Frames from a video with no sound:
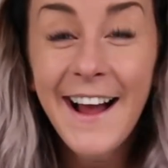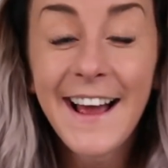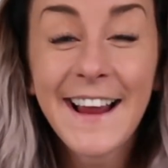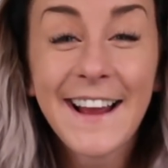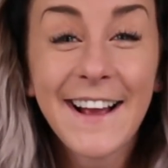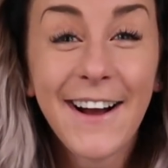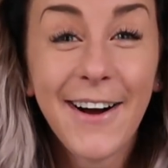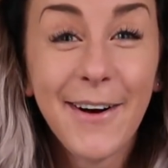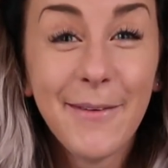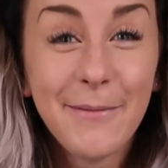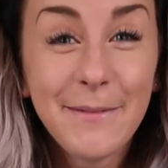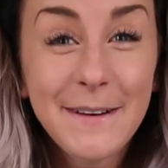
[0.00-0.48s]
I
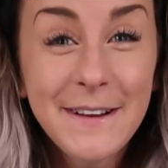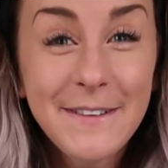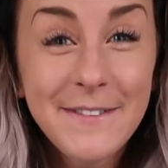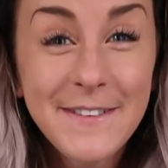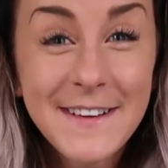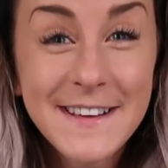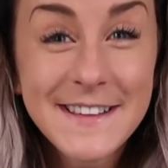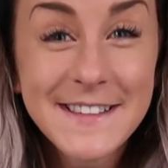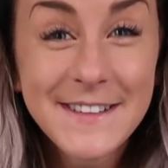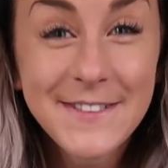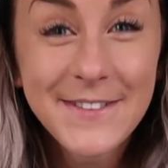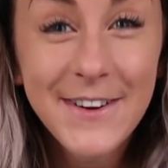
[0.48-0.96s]
can't believe
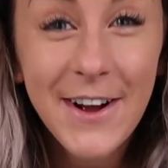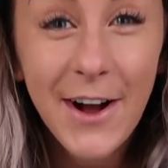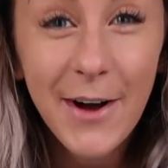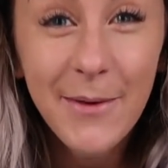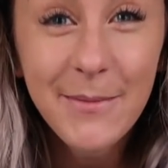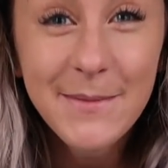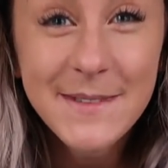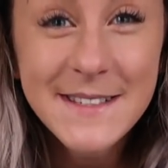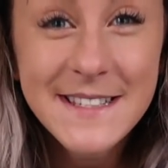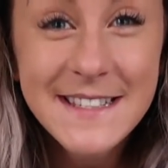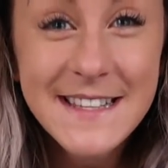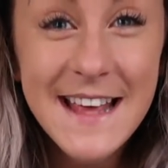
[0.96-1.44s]
these have
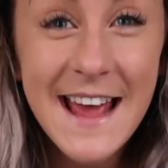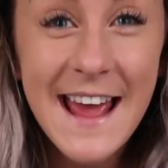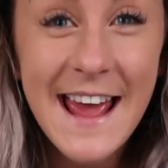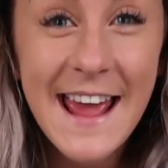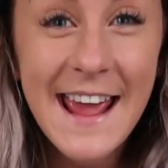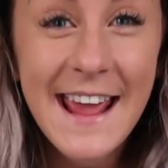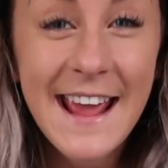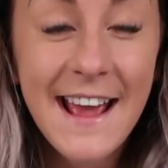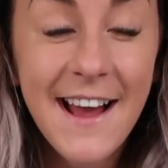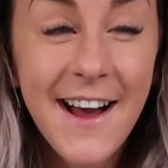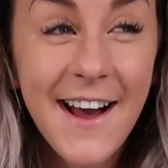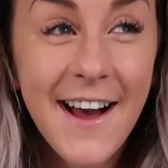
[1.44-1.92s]
come
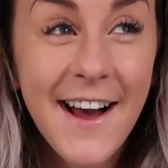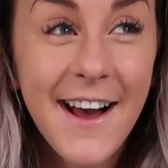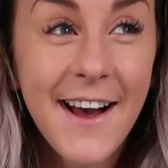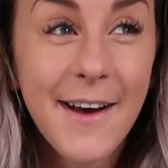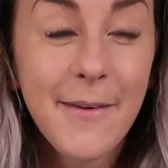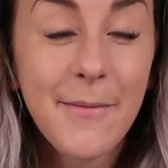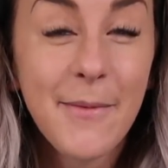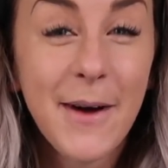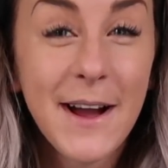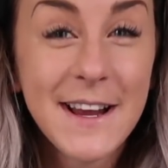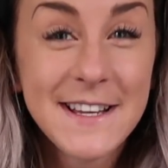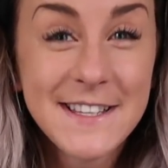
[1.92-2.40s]
today.
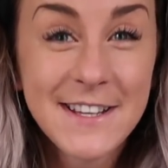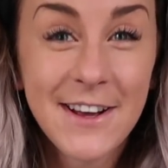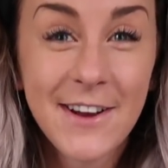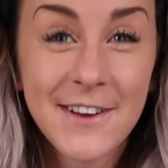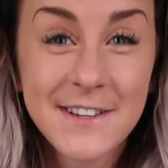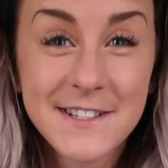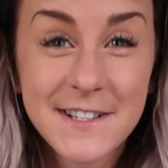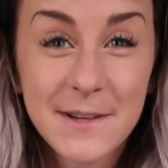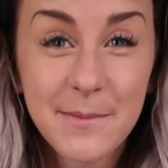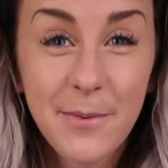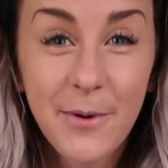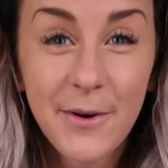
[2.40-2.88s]
Um, I
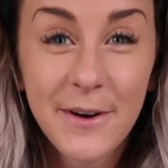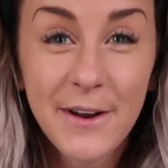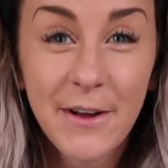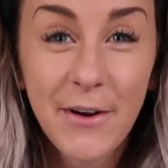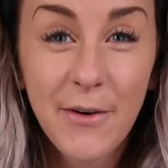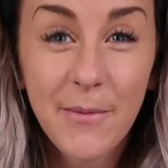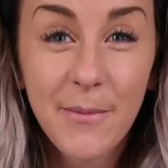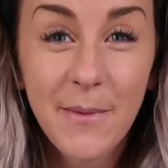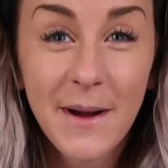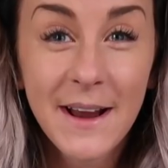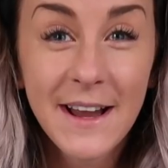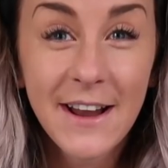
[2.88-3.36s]
touched upon it
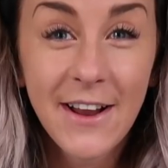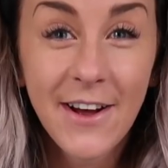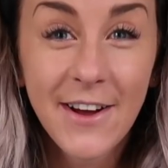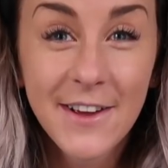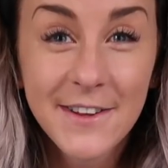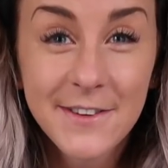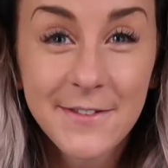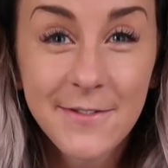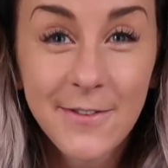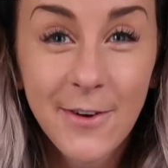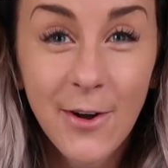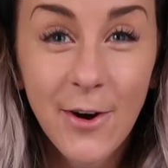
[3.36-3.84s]
on my
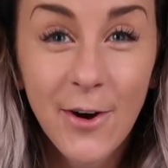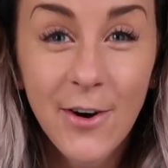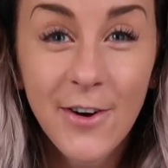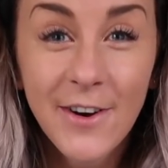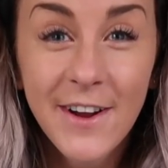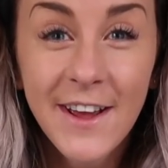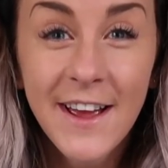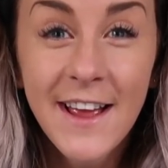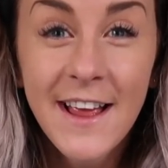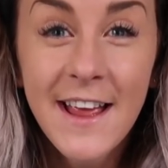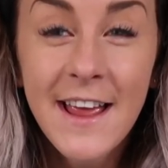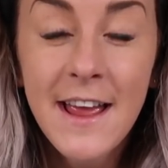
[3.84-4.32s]
last
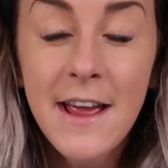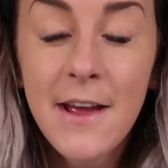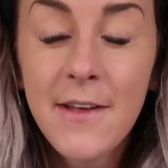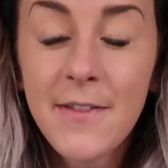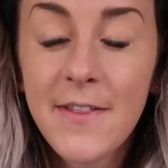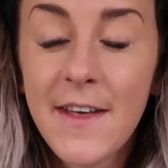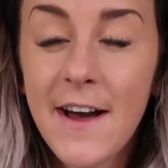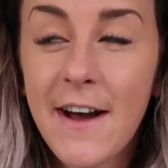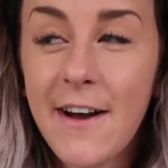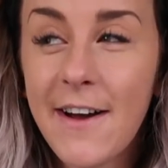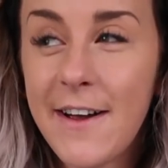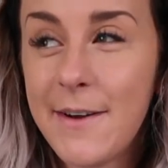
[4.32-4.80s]
vlog
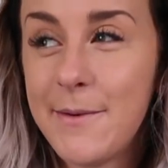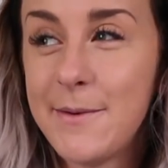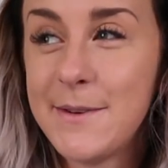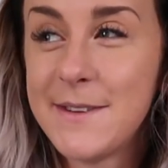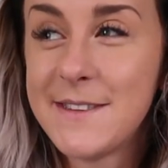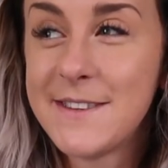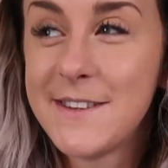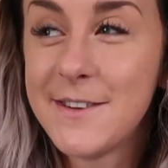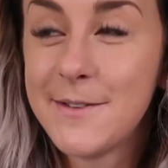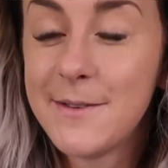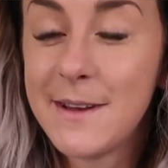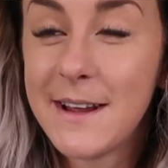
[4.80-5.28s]
that I
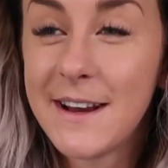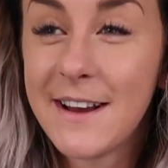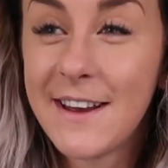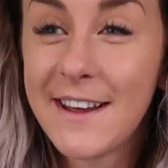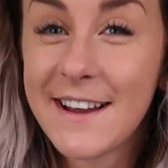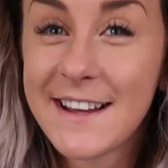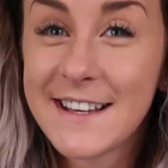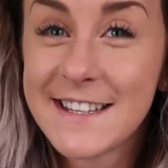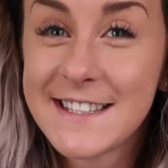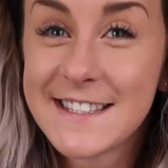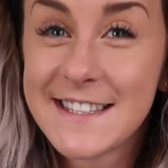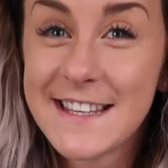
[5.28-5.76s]
was doing
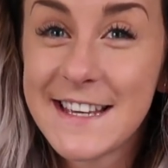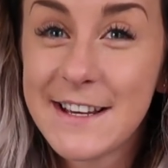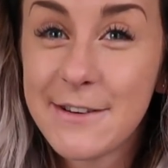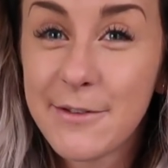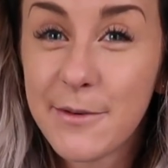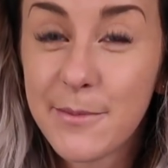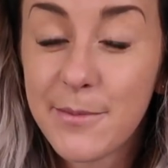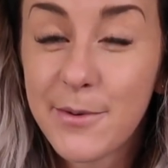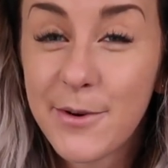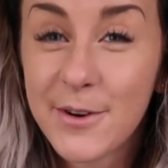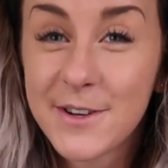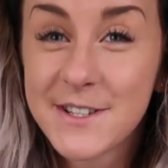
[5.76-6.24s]
like a
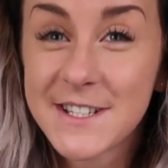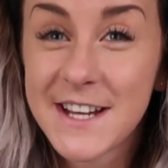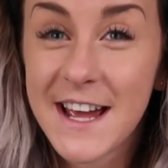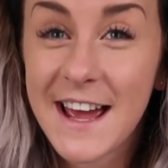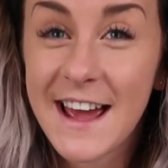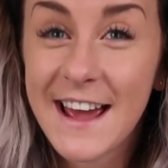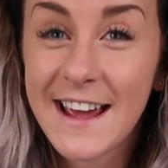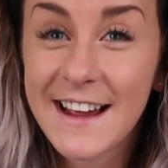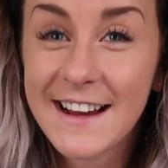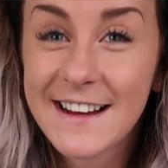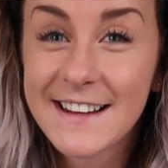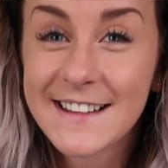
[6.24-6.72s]
secret
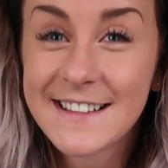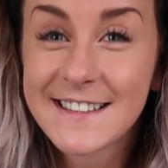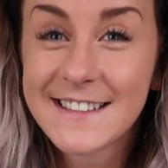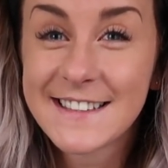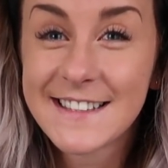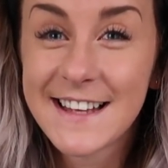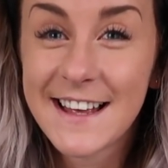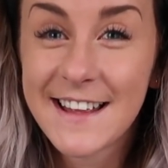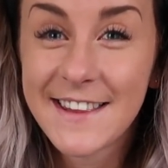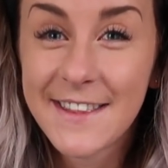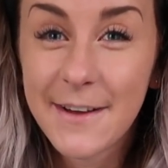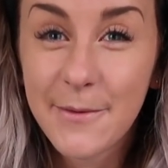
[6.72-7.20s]
project
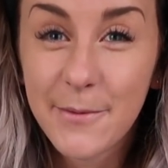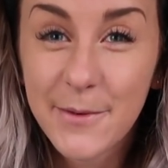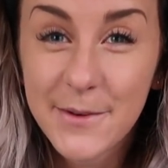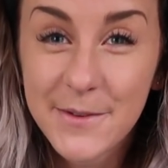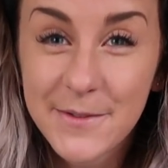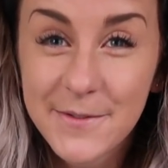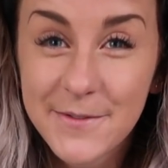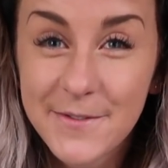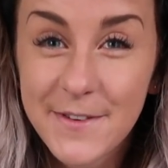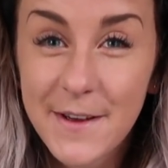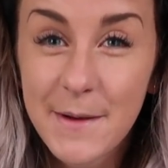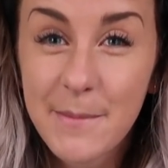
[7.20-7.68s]
that
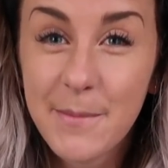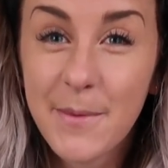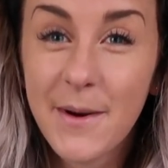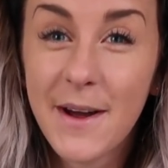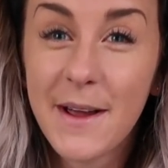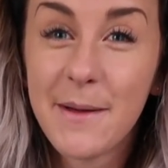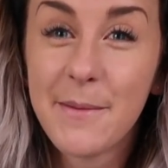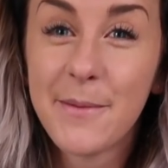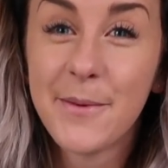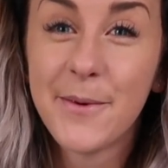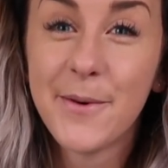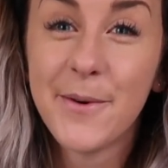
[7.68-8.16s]
wasn't fit
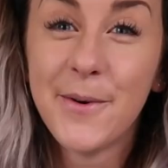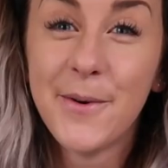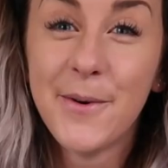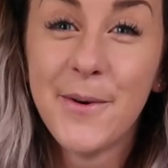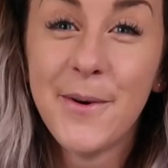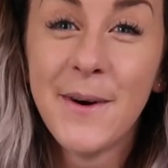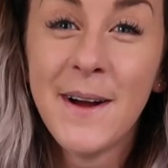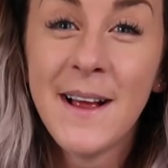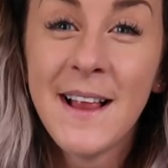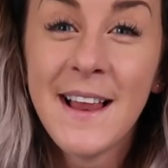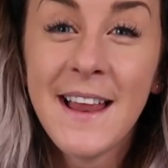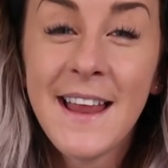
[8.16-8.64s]
by
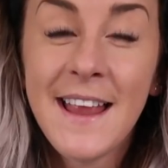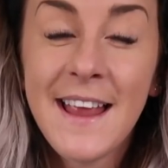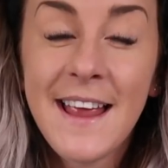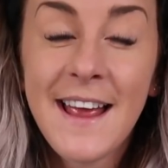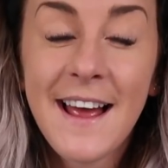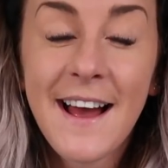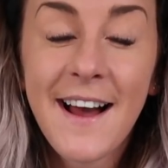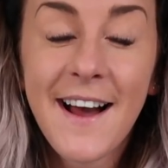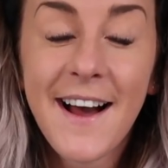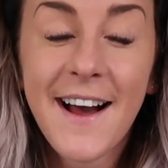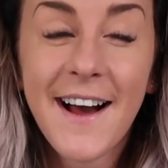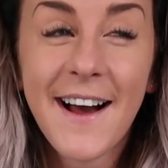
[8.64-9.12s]
rule
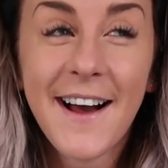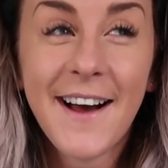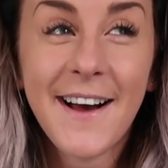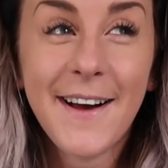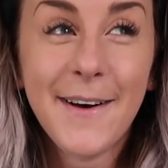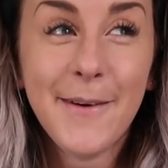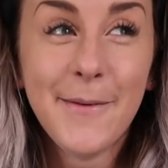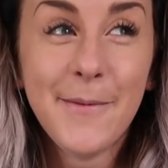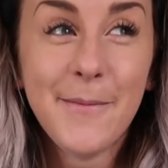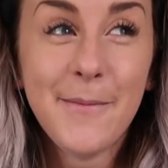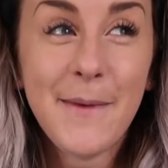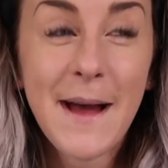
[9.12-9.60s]

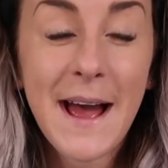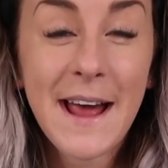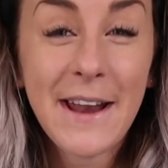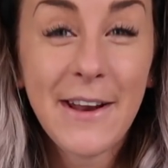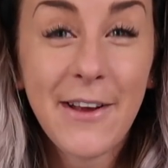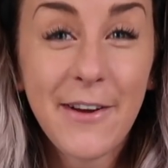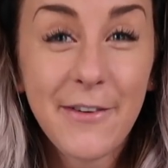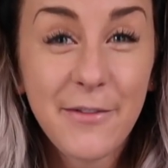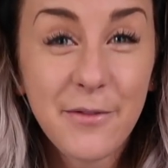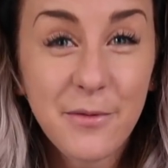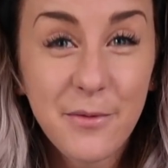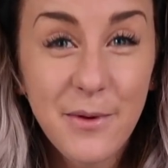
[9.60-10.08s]
um, and
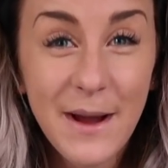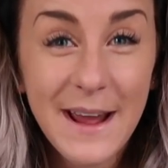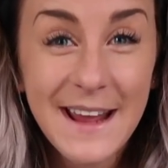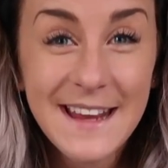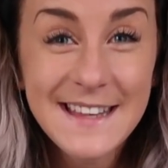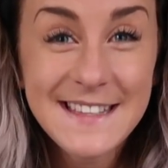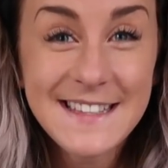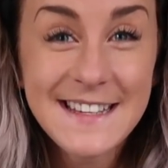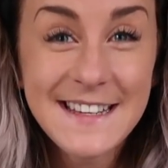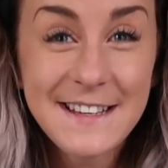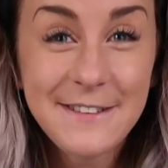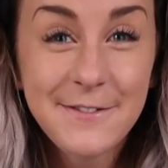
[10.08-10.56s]
I've
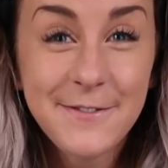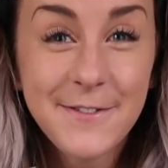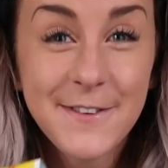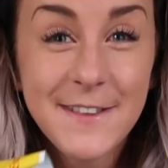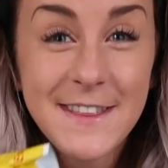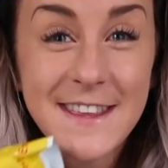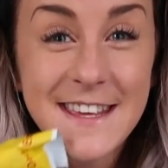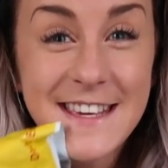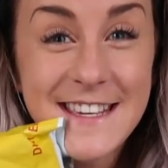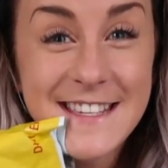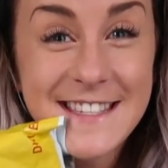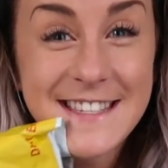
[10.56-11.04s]
waited for
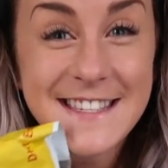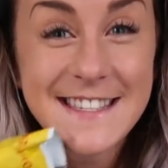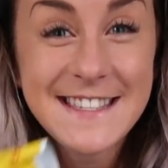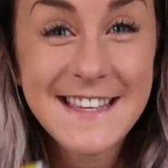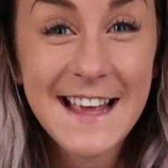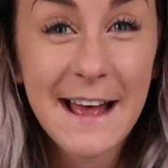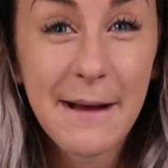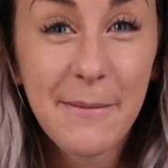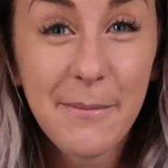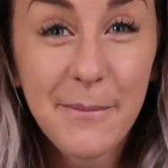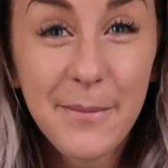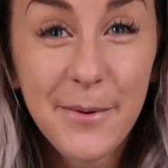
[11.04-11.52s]
these
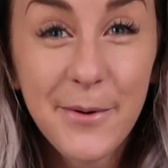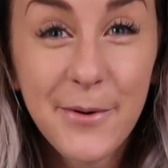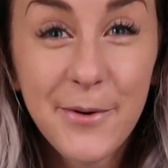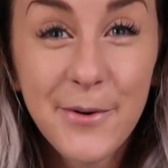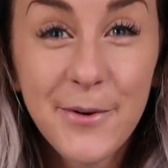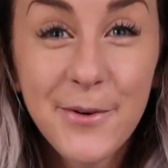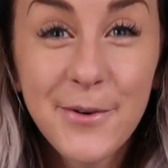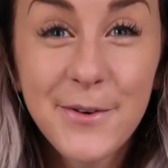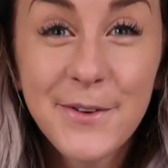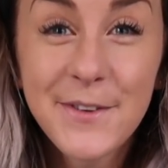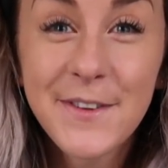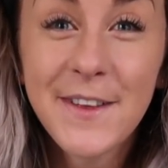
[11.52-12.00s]

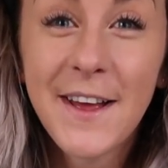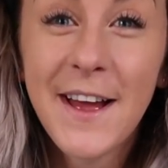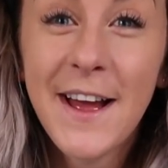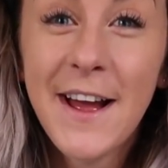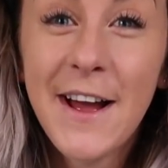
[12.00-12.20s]
samples